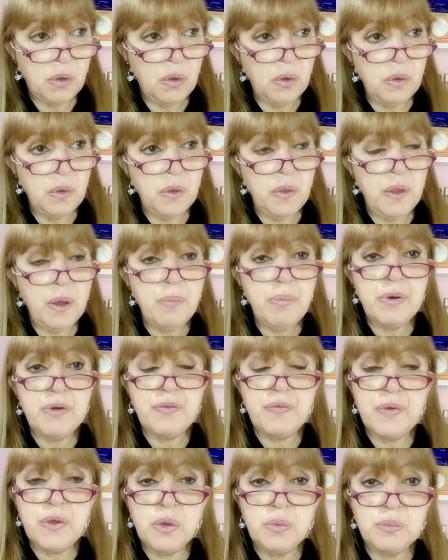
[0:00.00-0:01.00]
all the
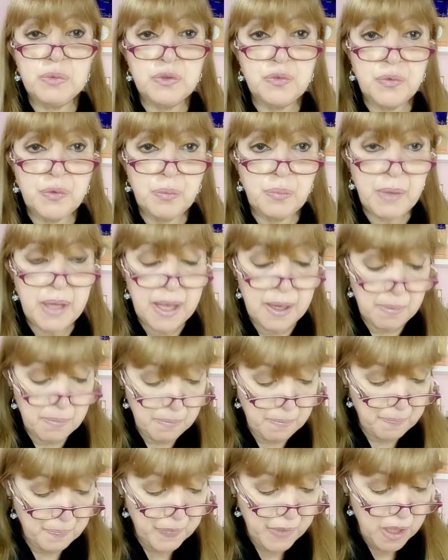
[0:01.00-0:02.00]
perfumes for
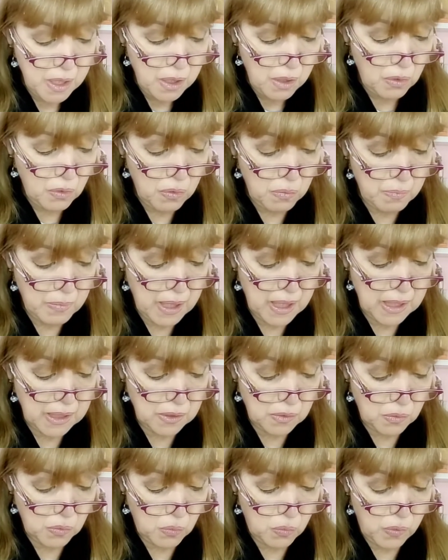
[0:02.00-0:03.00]
men,
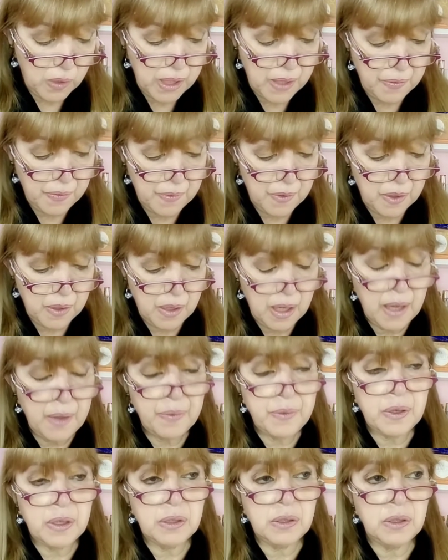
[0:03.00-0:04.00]
combined with
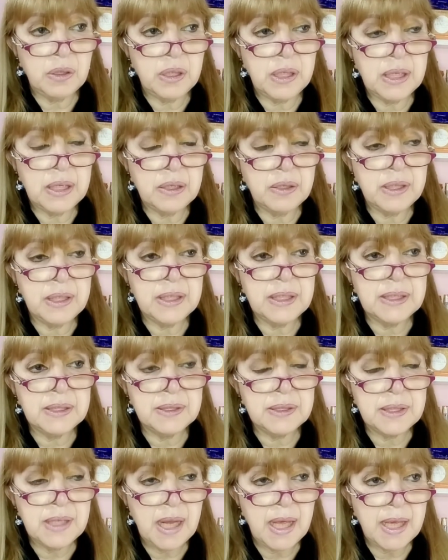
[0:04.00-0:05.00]
other
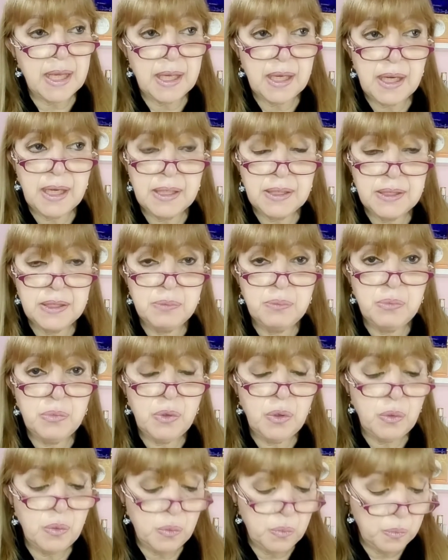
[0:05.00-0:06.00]
ingredients like
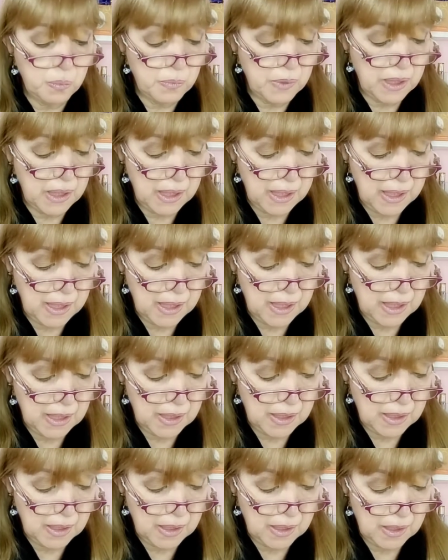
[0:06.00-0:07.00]
cardamom
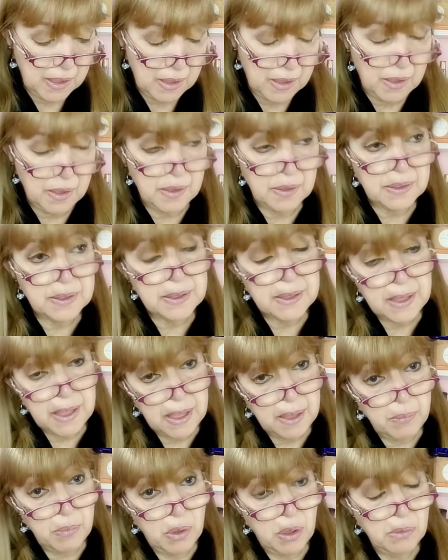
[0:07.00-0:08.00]
and
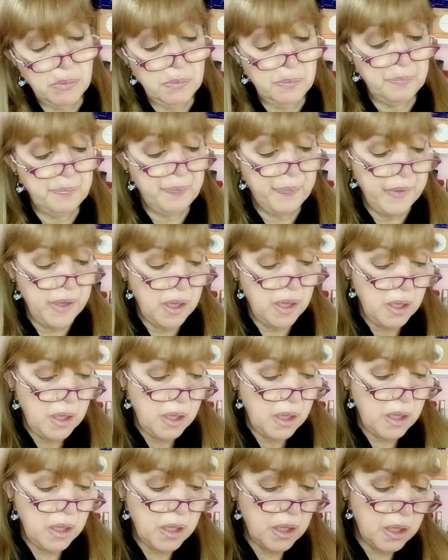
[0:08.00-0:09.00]
cinnamon.
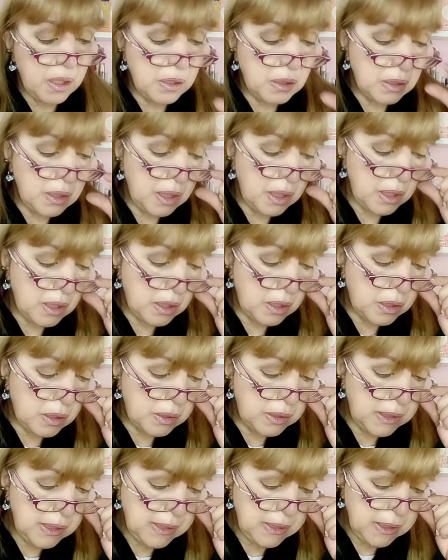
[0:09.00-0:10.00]

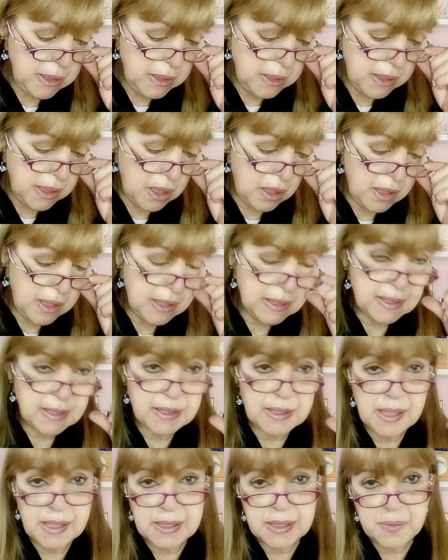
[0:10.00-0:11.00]
The ginger
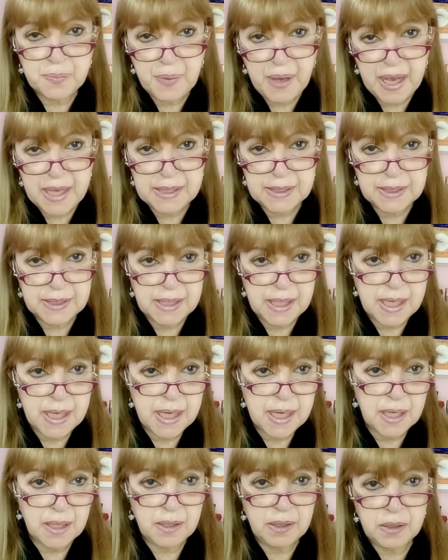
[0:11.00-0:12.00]
is
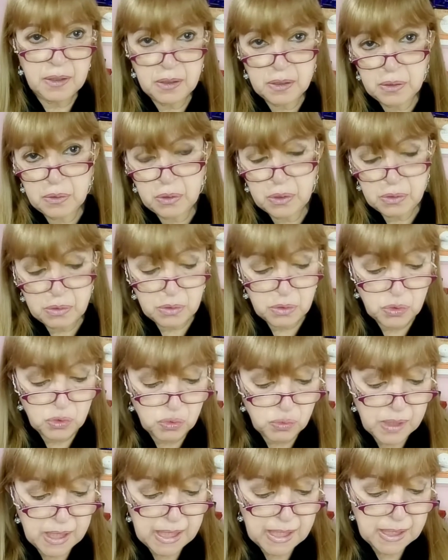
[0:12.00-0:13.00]
spicy,
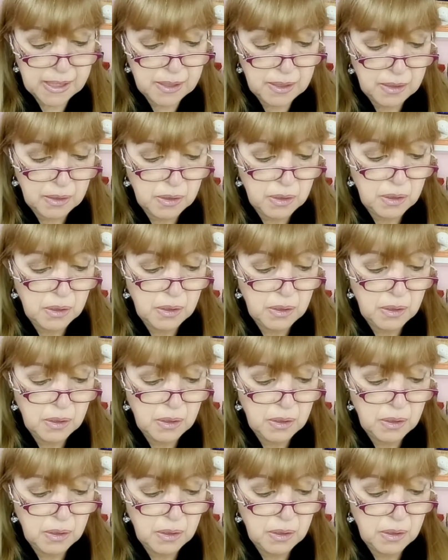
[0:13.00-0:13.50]
green.